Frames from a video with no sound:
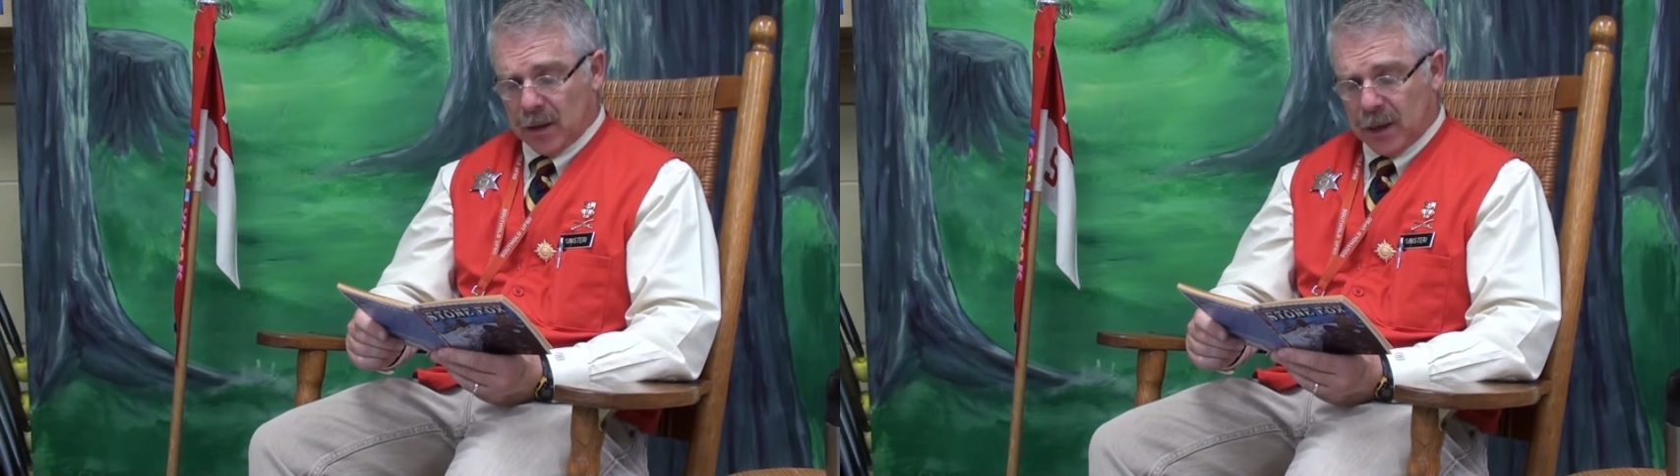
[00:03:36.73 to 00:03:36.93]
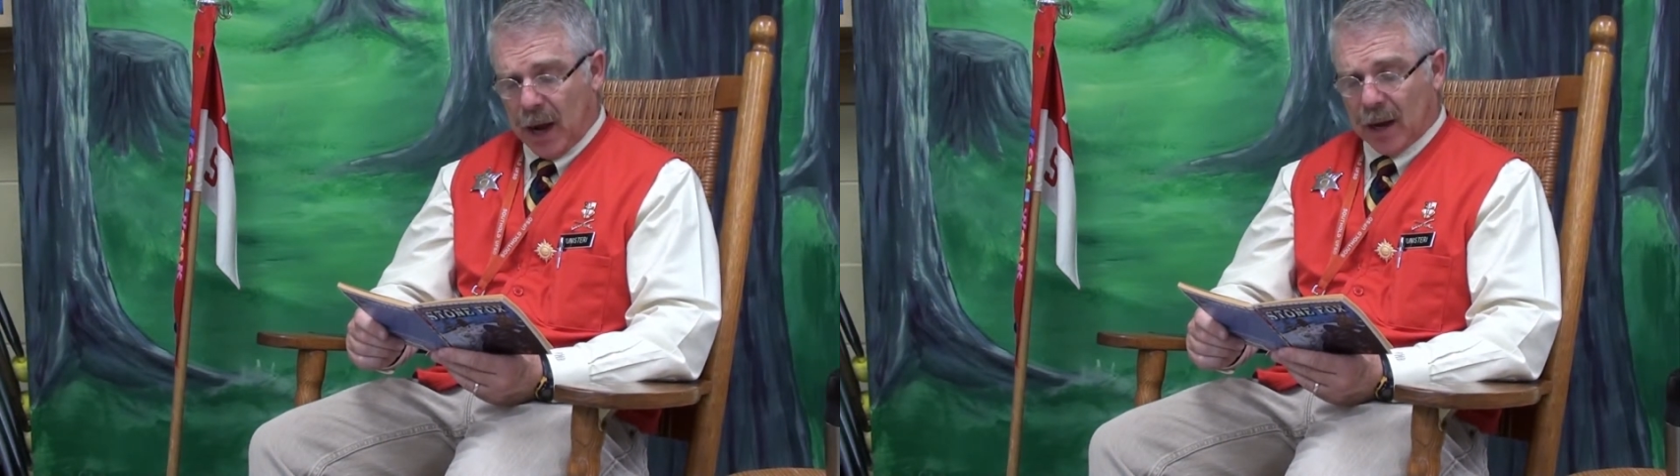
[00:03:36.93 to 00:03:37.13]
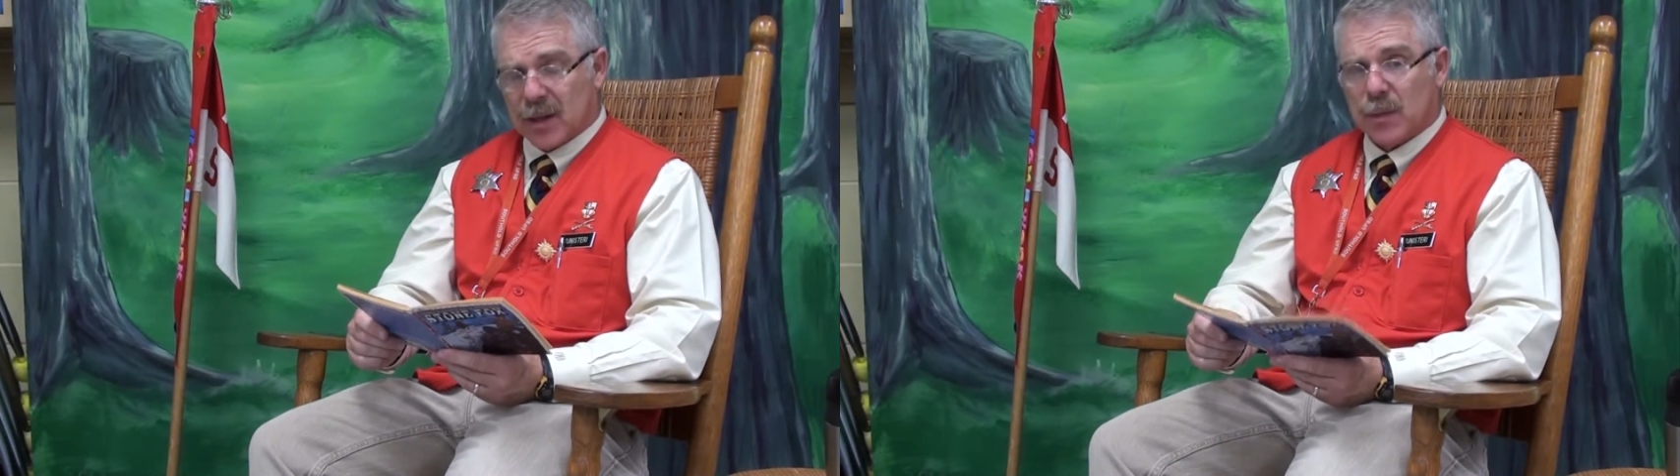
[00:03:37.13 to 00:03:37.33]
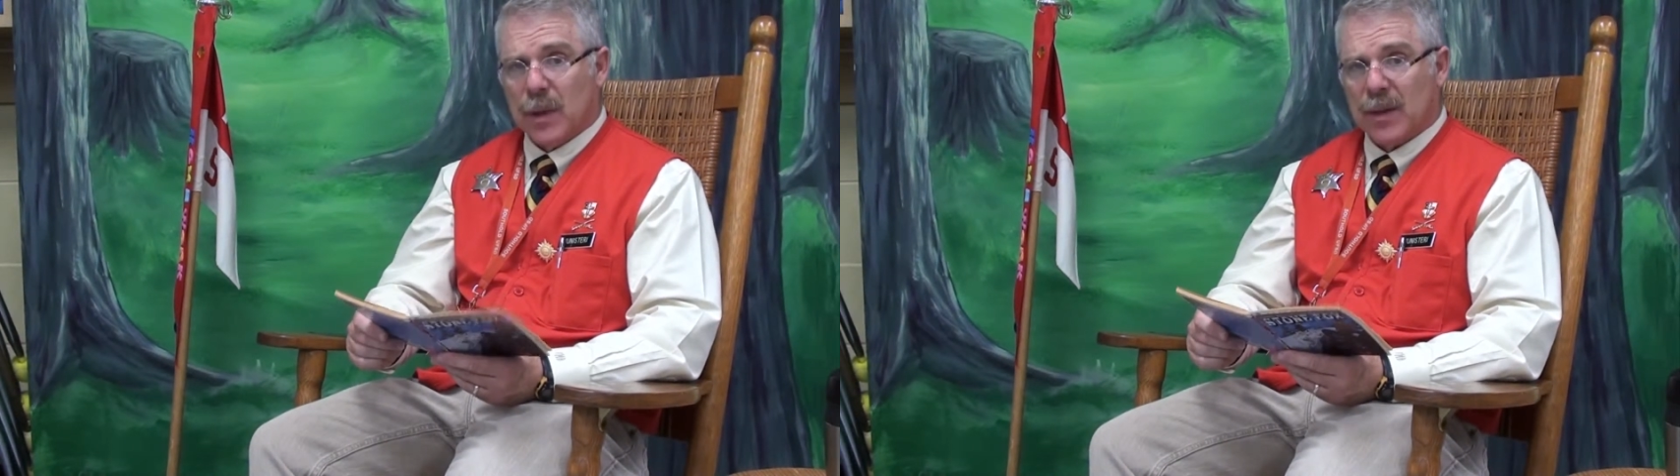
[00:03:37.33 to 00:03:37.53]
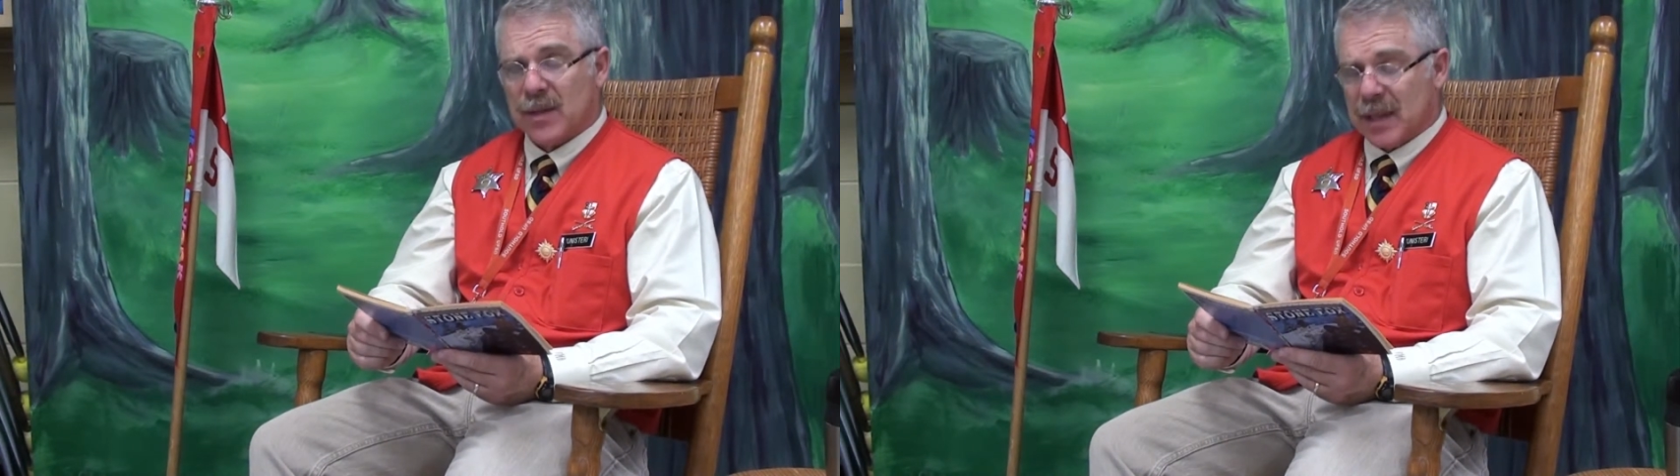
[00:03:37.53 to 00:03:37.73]
Doc
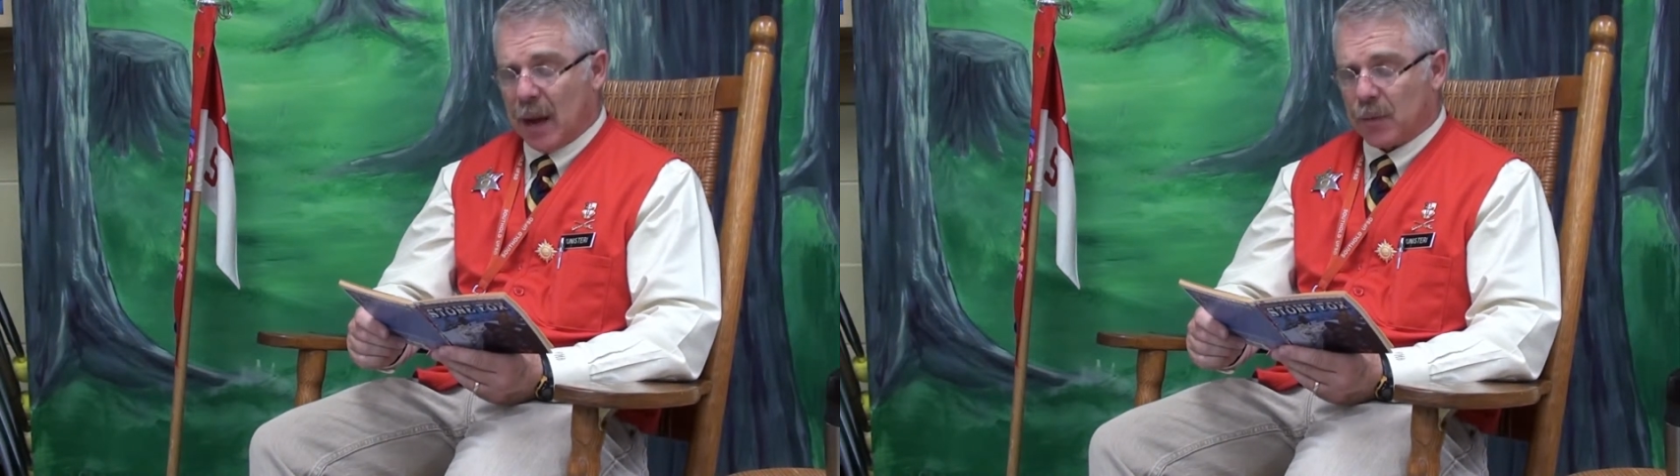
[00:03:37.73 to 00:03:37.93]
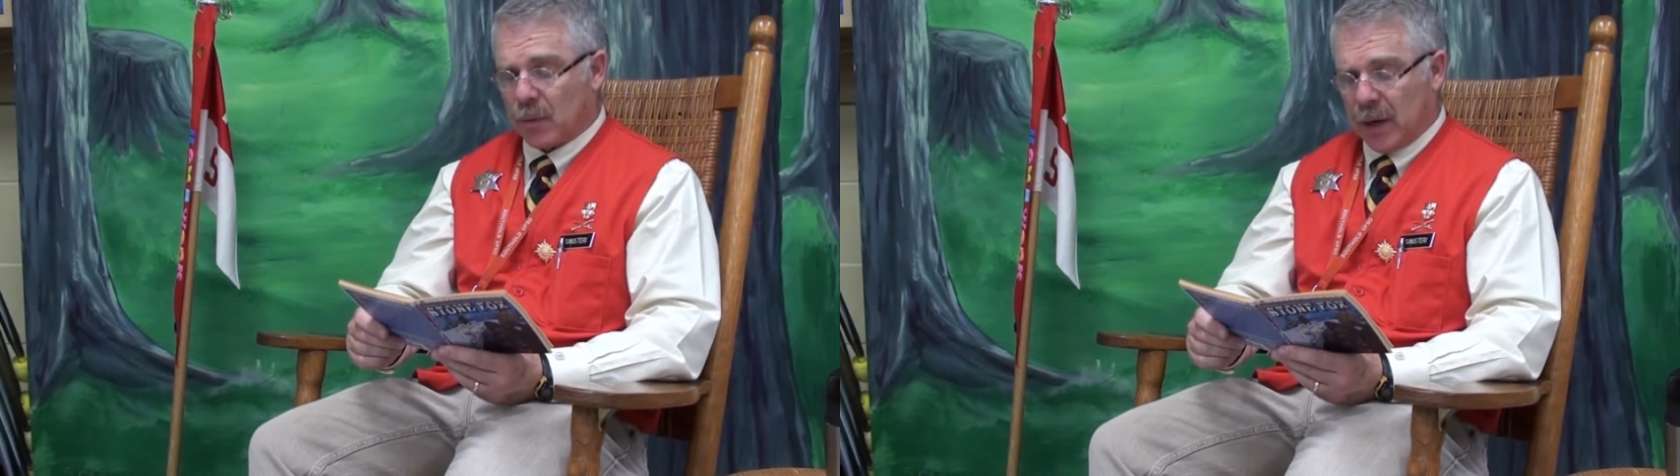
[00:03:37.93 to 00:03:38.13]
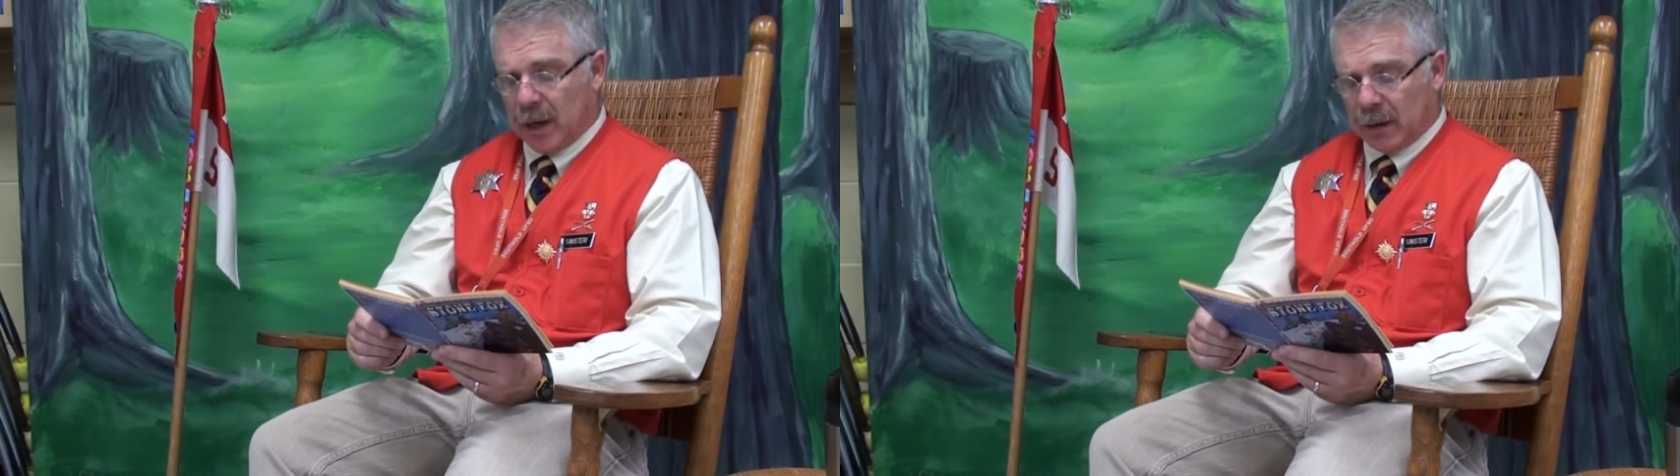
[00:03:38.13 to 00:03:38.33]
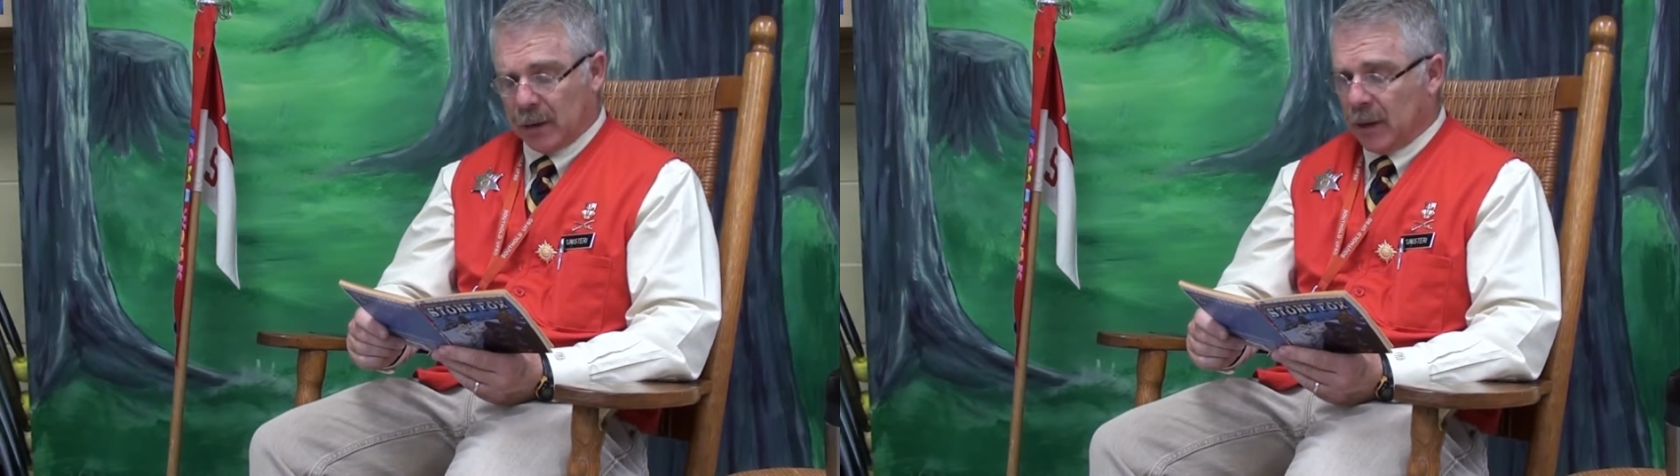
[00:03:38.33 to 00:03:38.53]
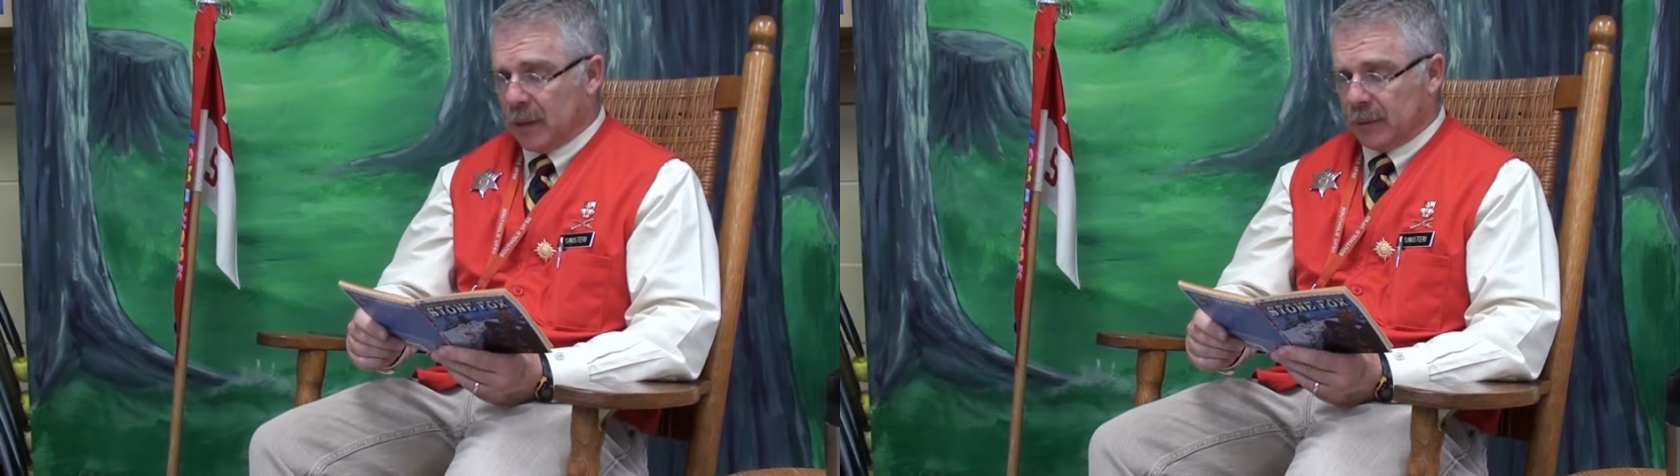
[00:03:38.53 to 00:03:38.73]
Smith stopped
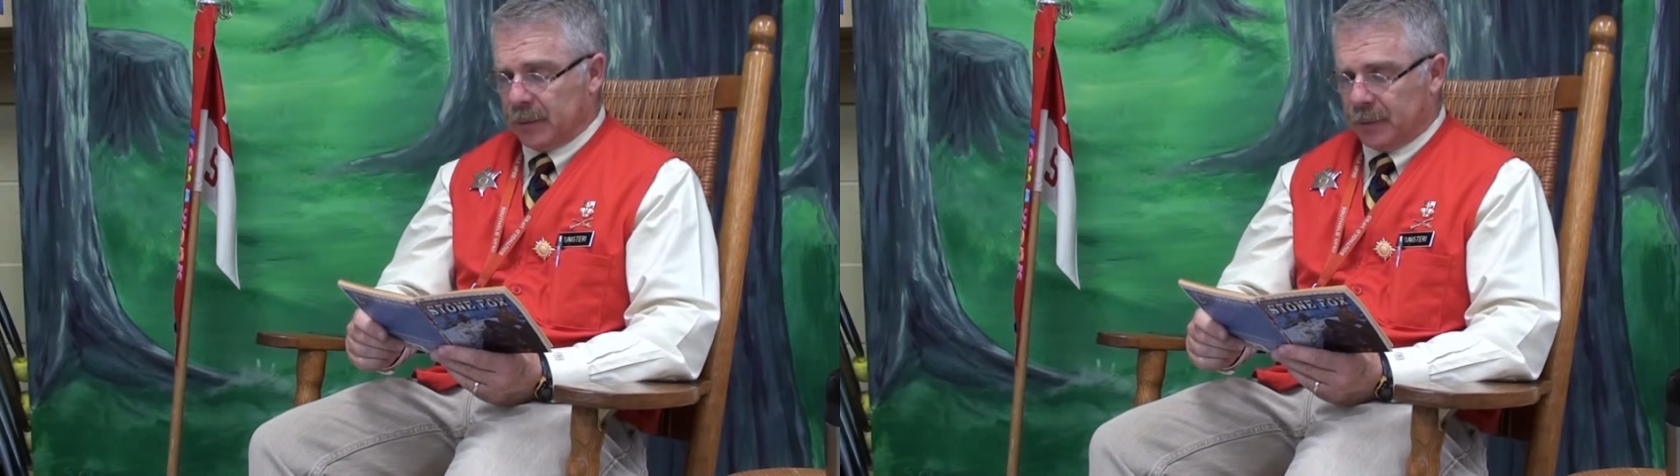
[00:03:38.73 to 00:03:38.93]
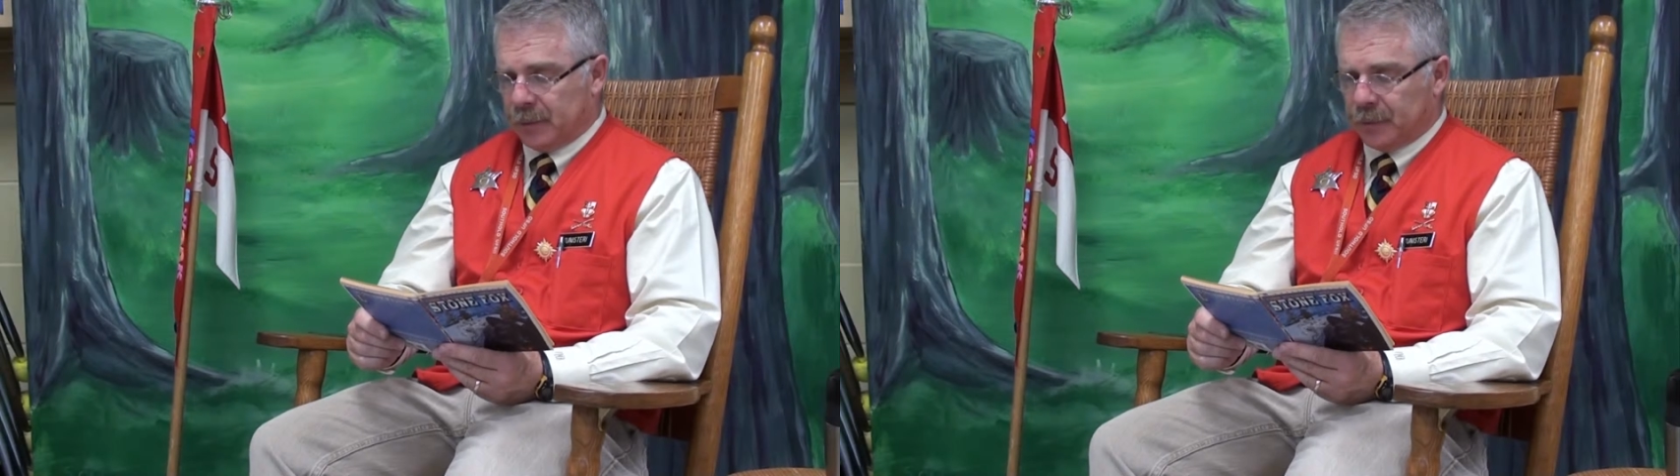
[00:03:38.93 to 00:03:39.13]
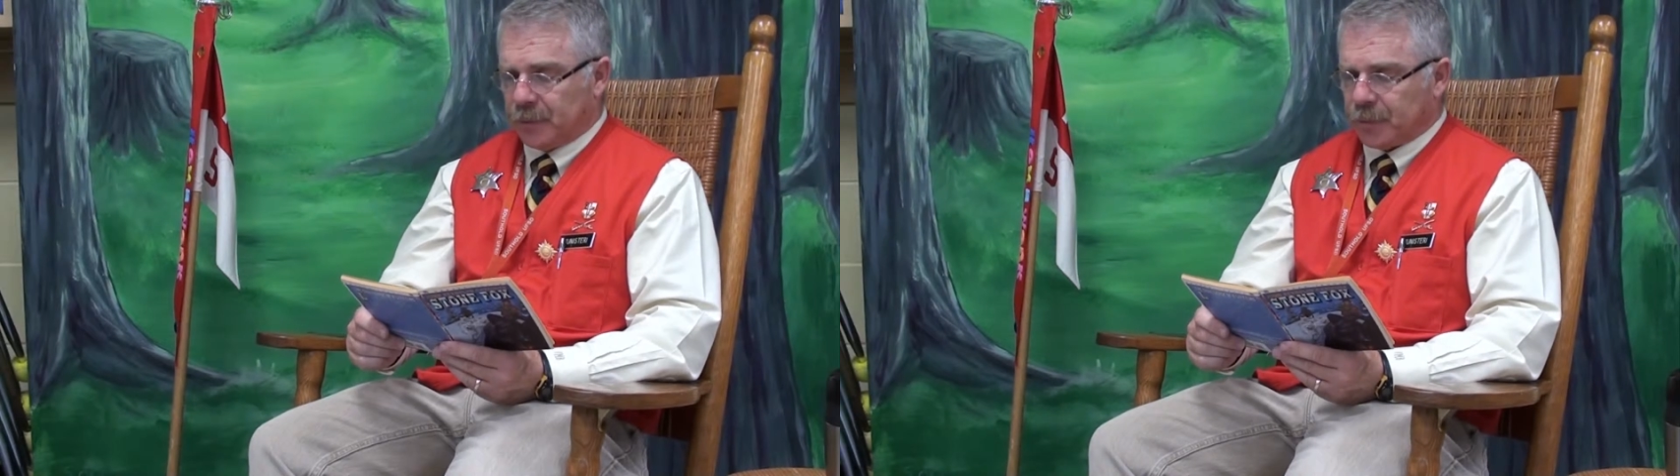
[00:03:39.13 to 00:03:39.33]
reading.